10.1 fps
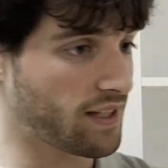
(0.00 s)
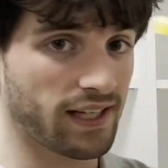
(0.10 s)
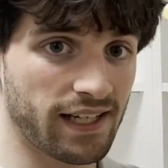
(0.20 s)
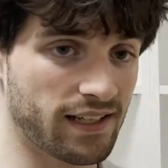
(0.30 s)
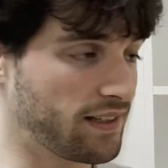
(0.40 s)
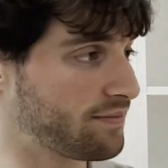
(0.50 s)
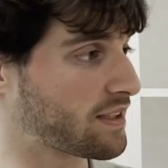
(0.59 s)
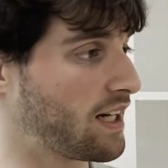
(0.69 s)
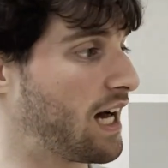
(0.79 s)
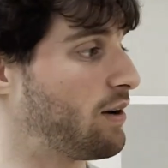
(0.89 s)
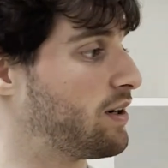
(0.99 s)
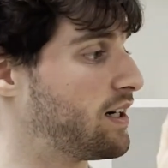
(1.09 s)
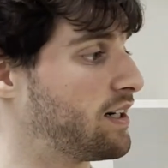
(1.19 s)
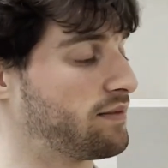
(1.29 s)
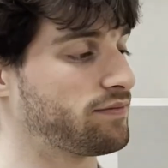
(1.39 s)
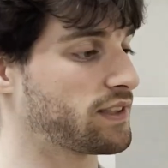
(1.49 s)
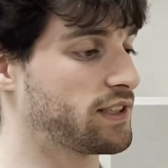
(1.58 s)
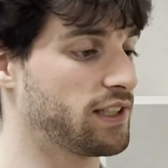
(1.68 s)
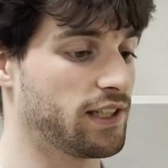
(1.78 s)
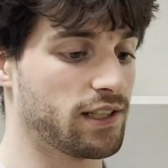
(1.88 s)
here, our
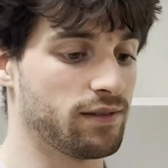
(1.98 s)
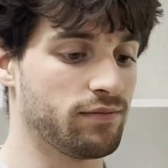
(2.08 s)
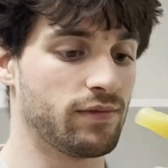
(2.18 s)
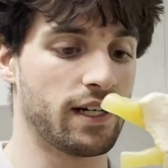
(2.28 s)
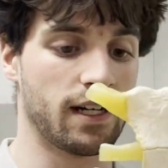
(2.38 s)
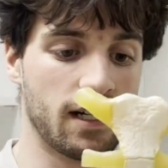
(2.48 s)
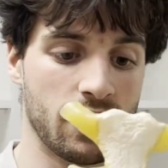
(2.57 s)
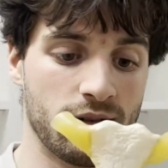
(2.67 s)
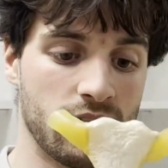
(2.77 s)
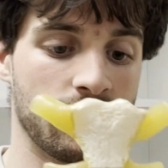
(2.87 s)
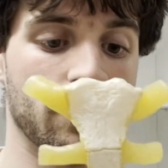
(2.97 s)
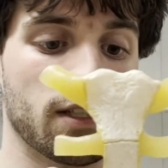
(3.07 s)
sternum, where our